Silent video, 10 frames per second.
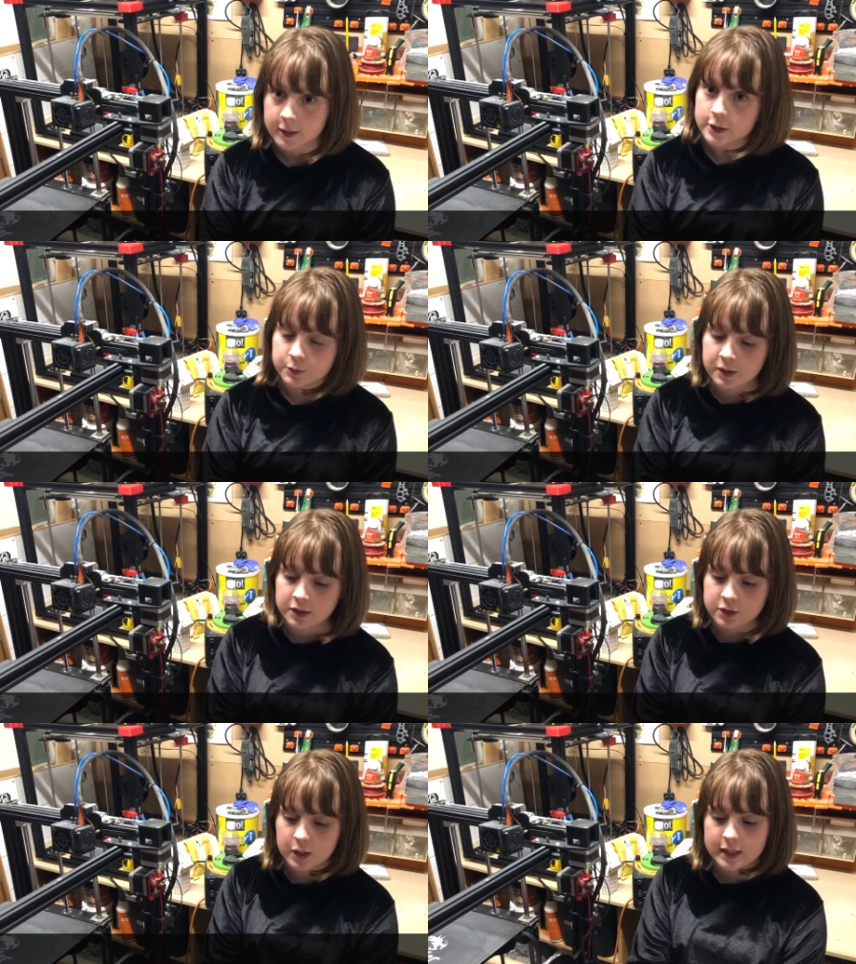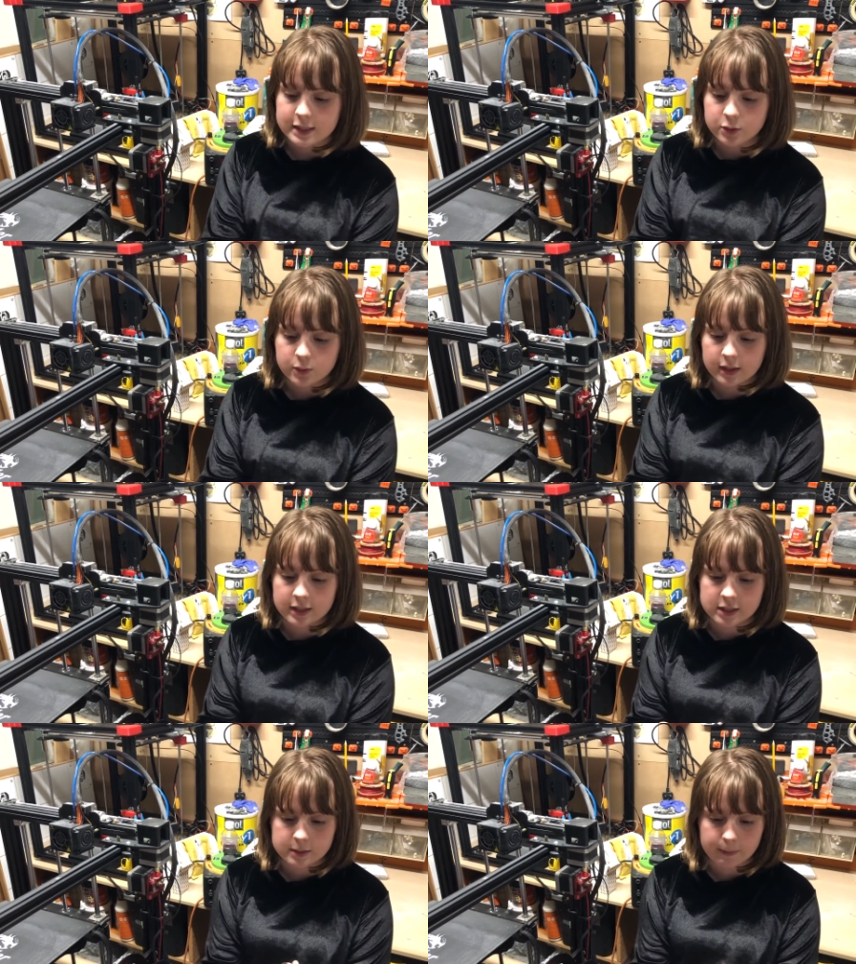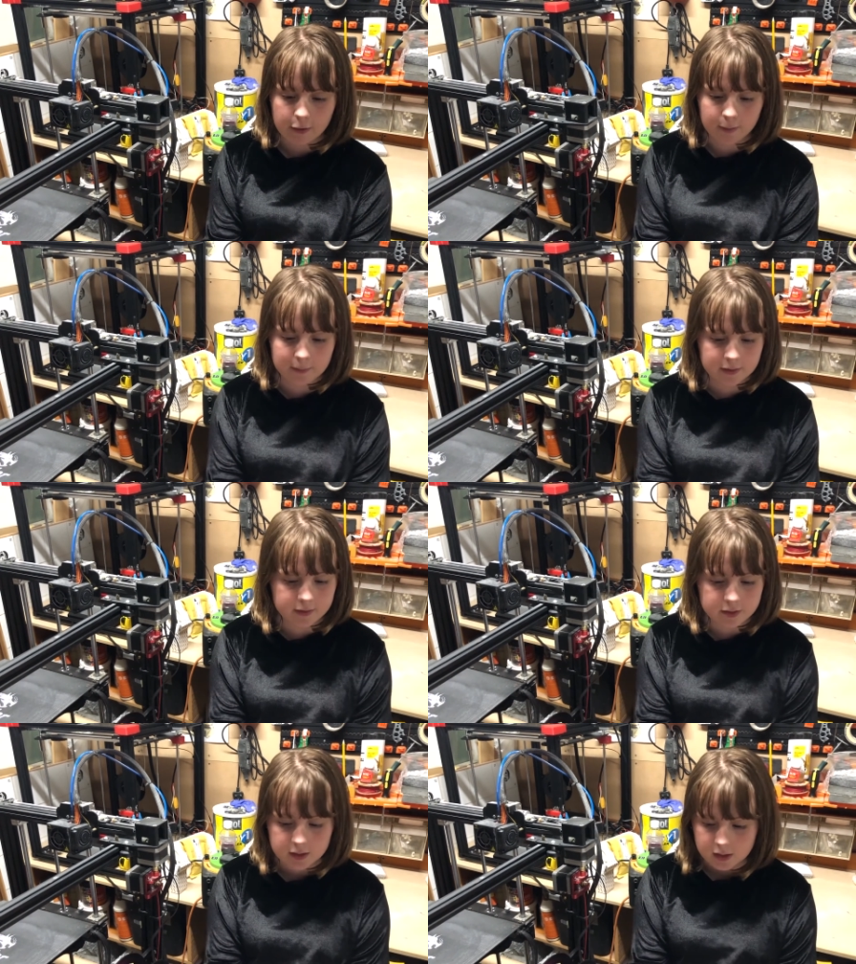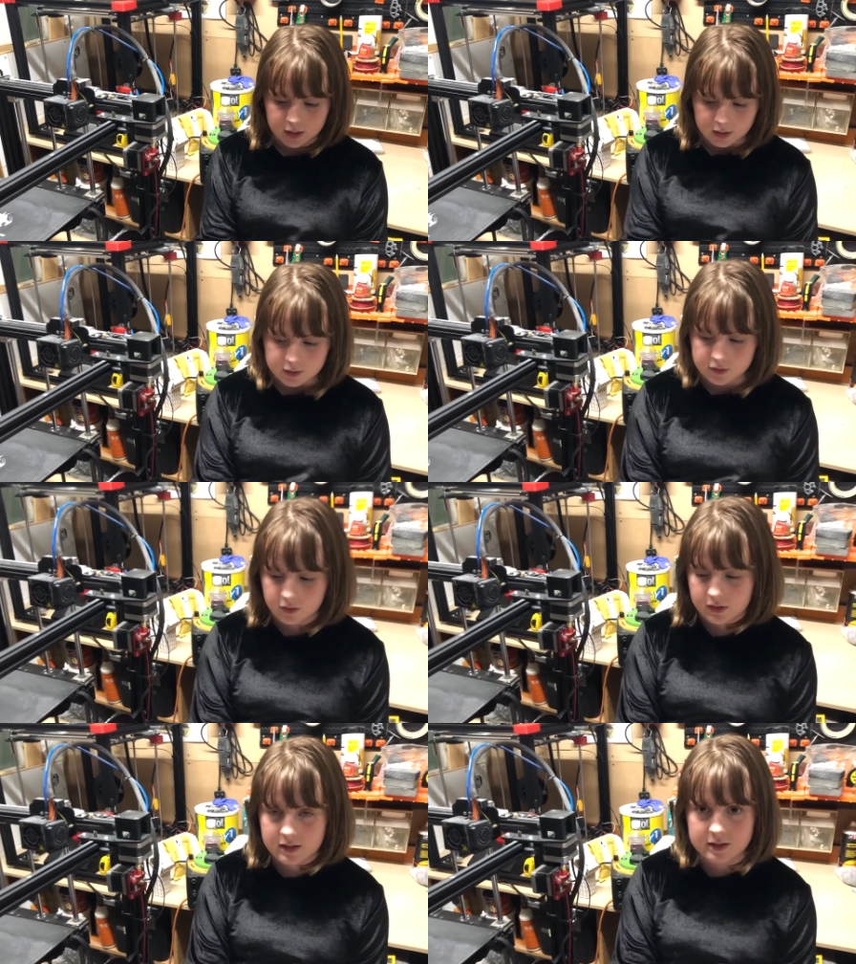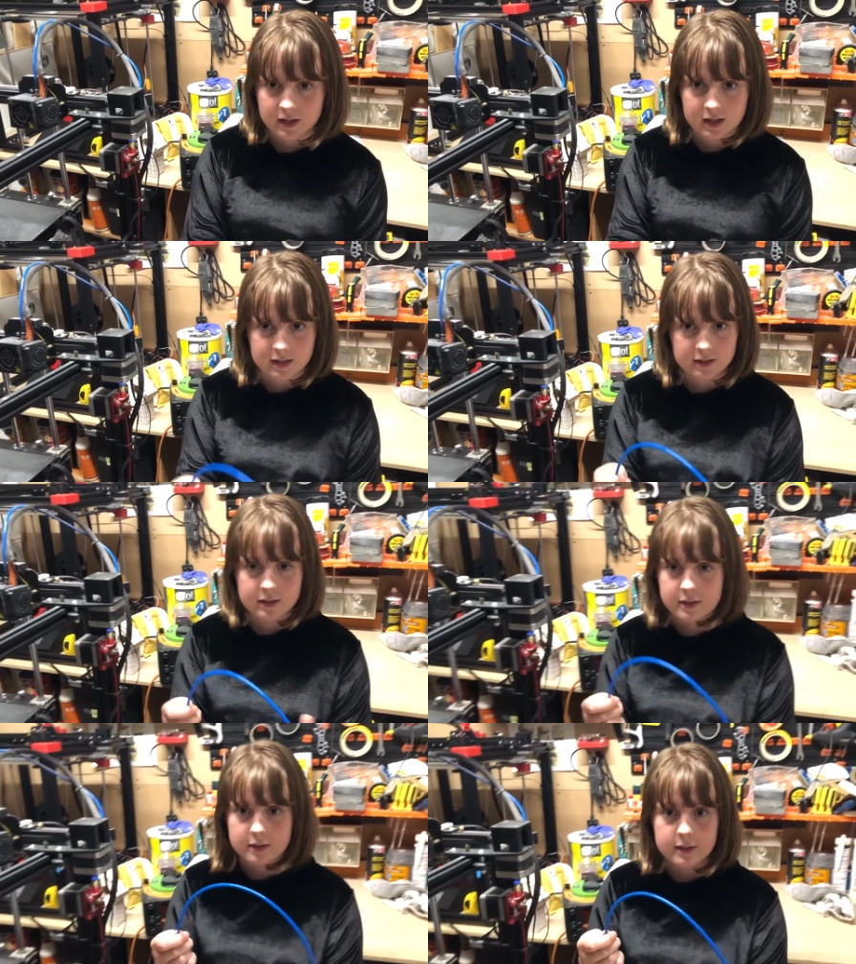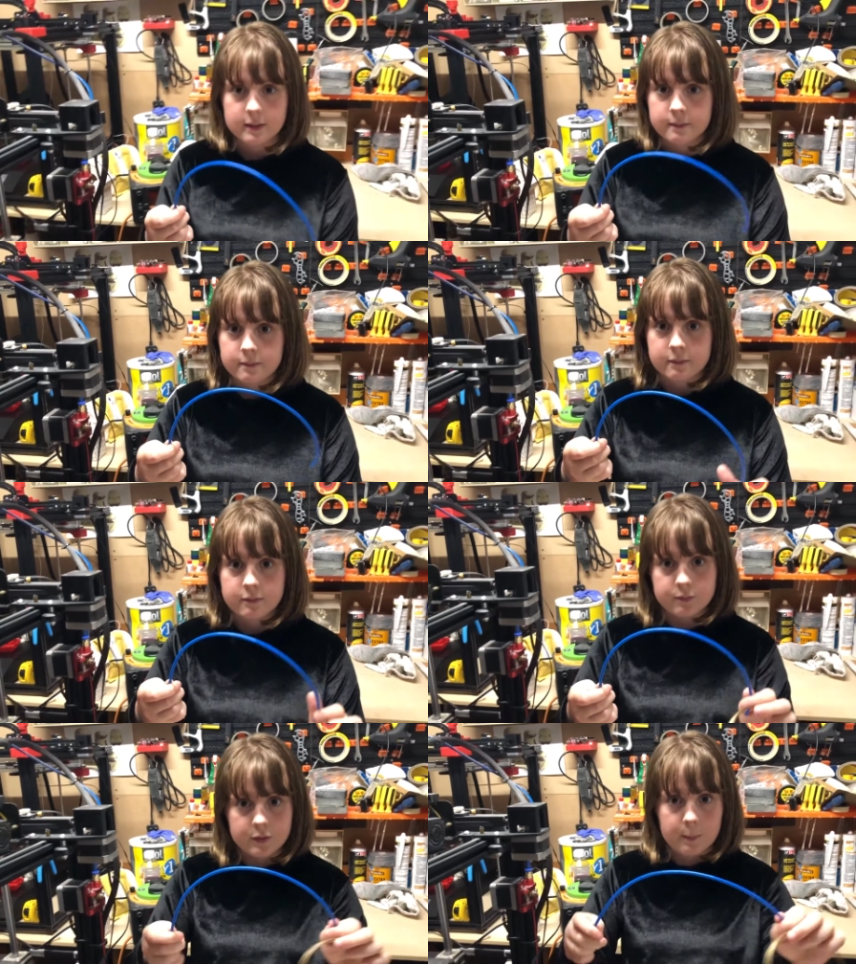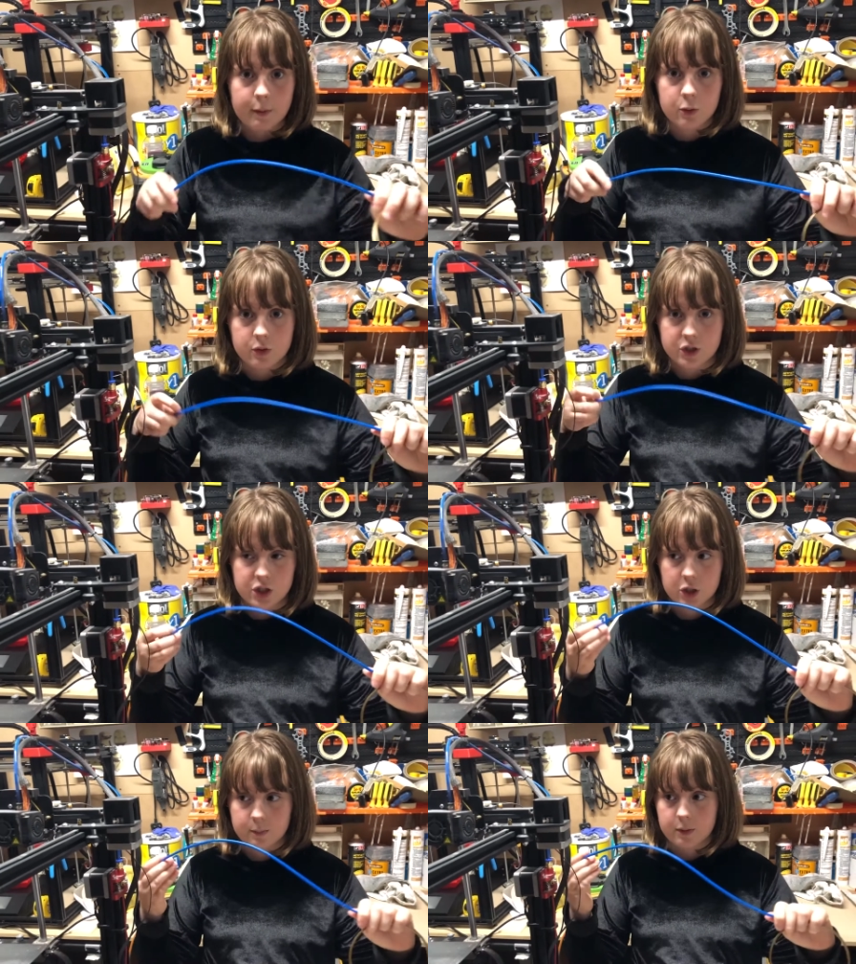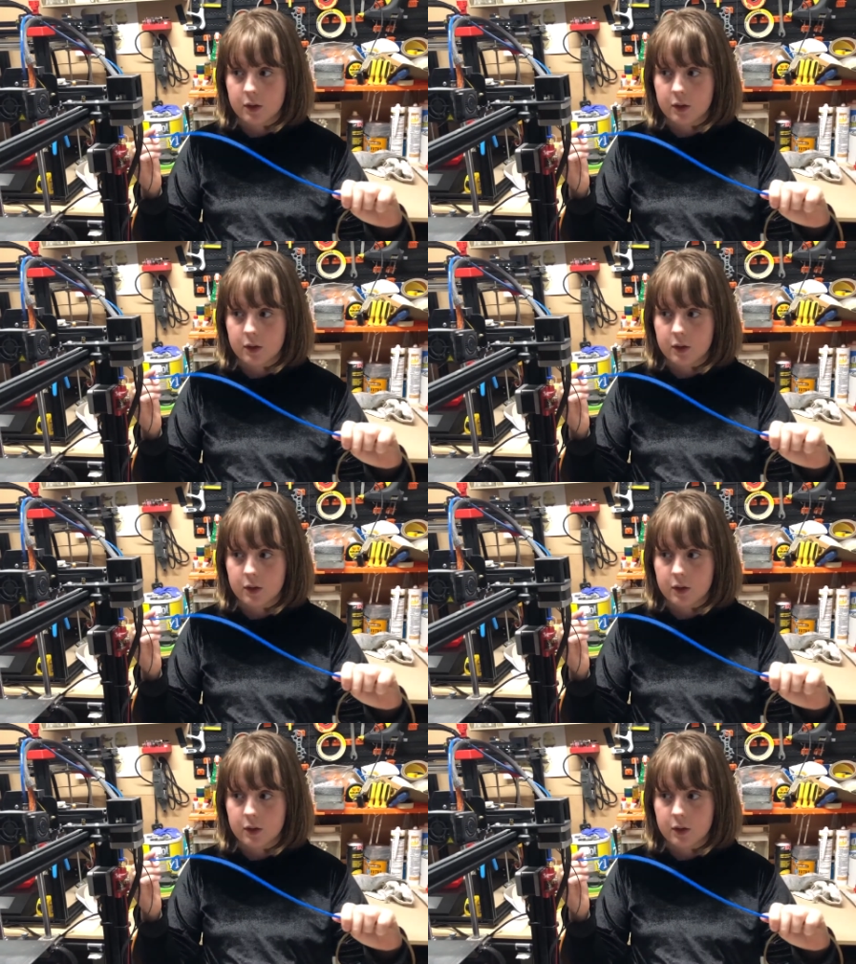So we're going to do a little experiment. So this is a Bowden tube.